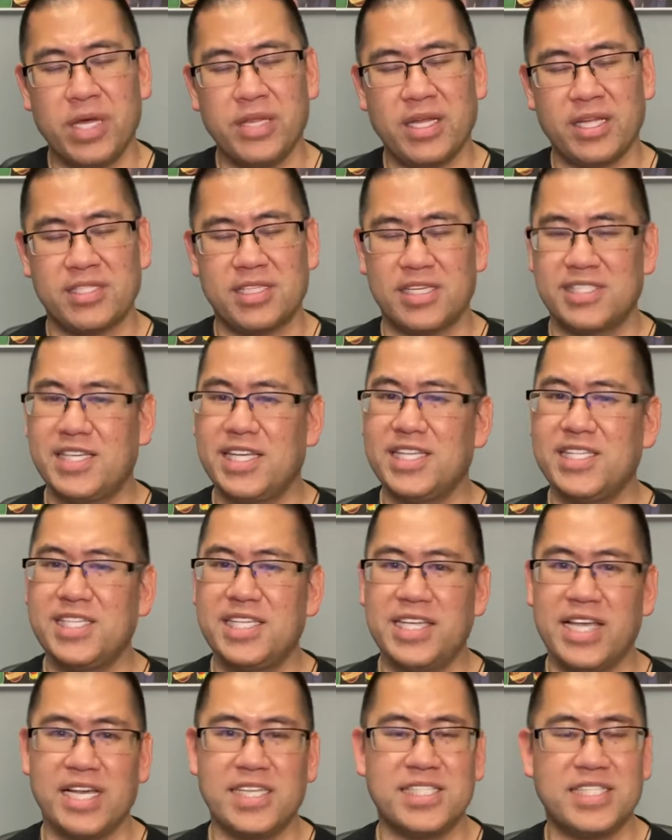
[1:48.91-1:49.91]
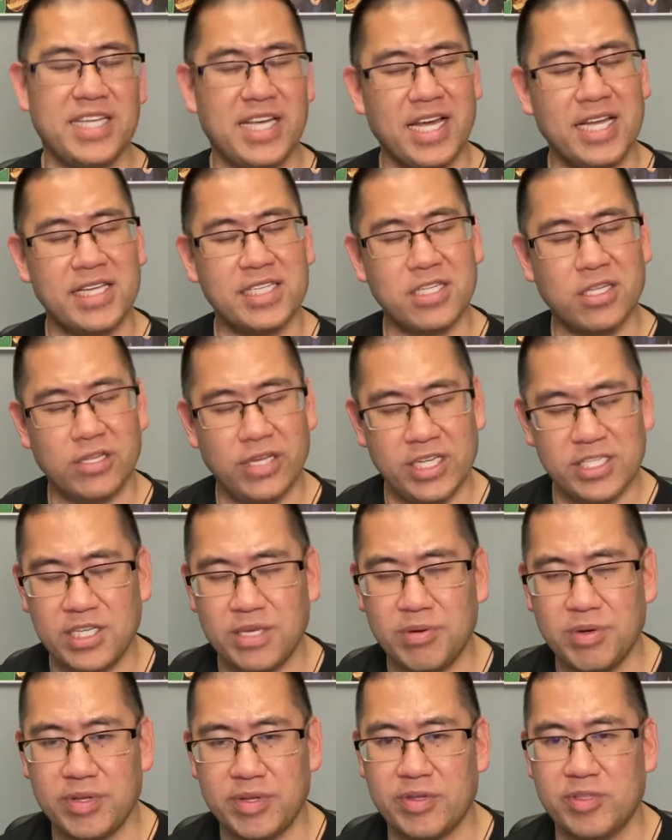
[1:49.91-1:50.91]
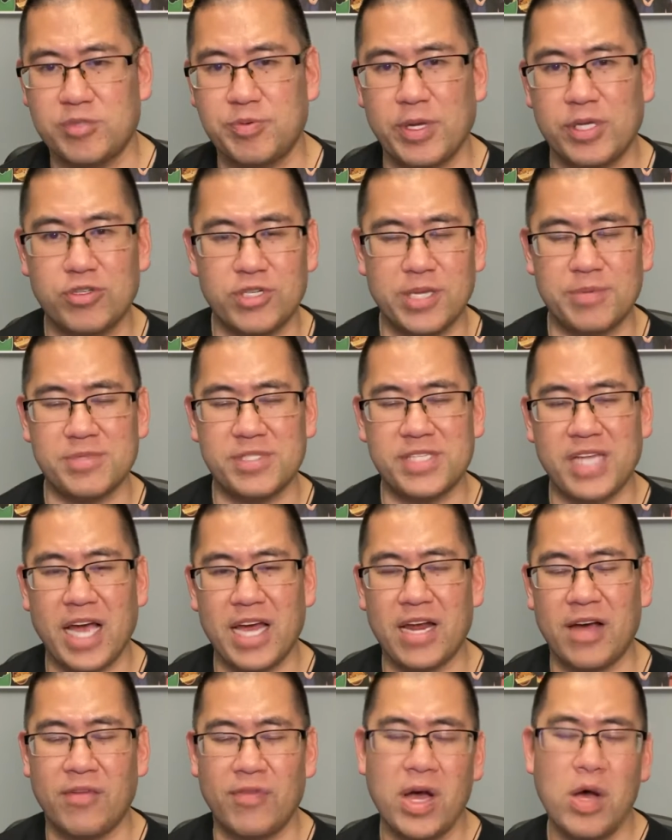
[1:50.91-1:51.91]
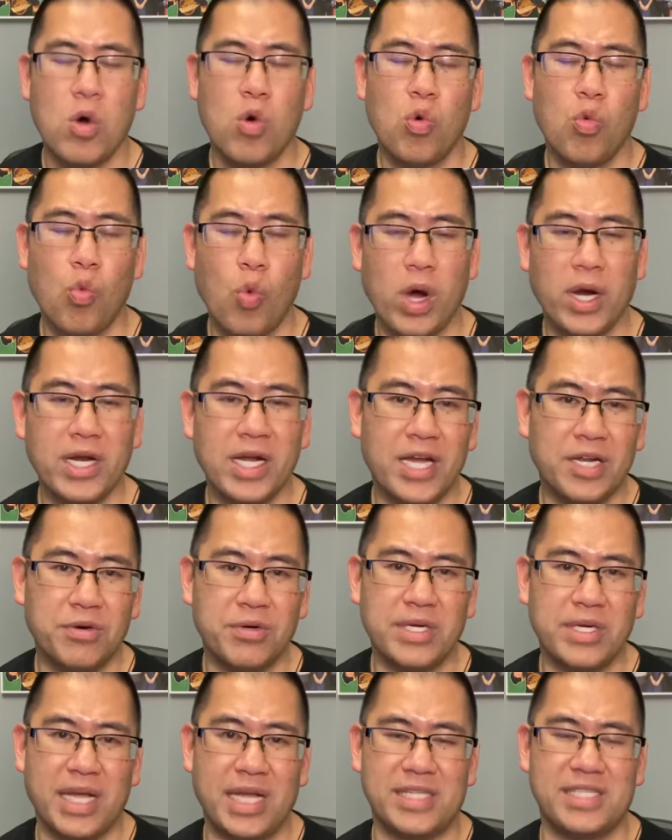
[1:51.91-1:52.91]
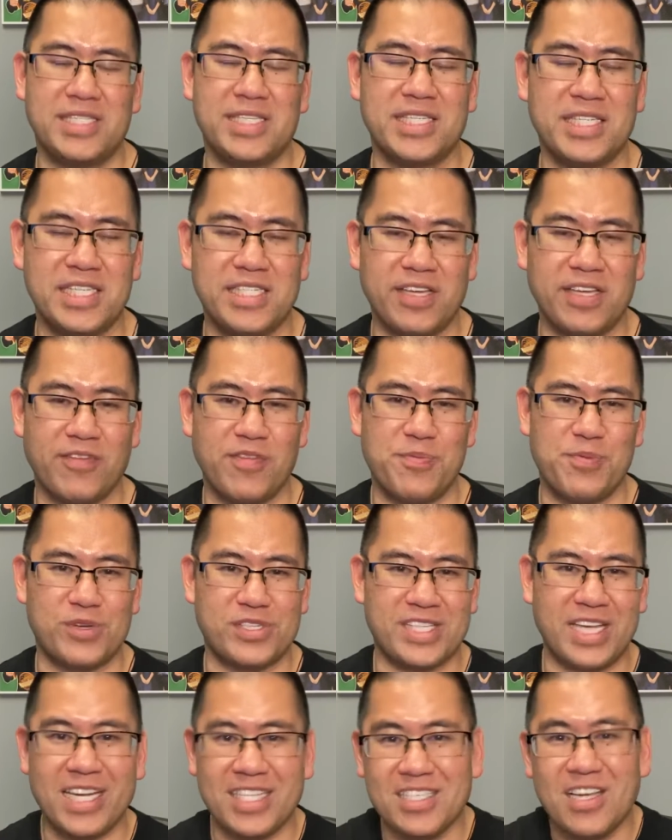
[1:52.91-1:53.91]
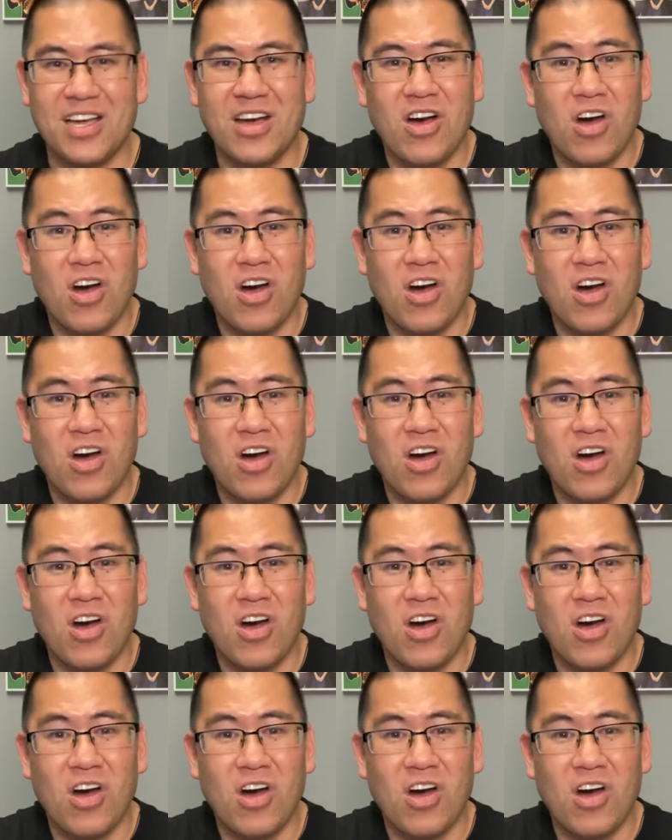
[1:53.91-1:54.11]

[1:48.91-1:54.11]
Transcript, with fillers: That's a CCSCS, Clay's Q into the special team stat of 167%.